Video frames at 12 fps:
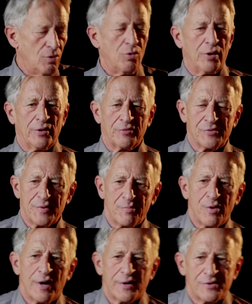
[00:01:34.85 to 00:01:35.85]
Euler's
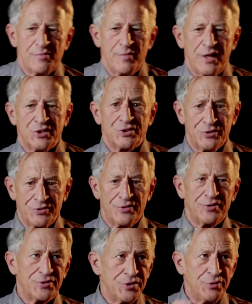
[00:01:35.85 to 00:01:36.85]
approximation
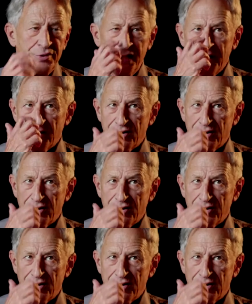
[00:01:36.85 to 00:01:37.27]
to the 2D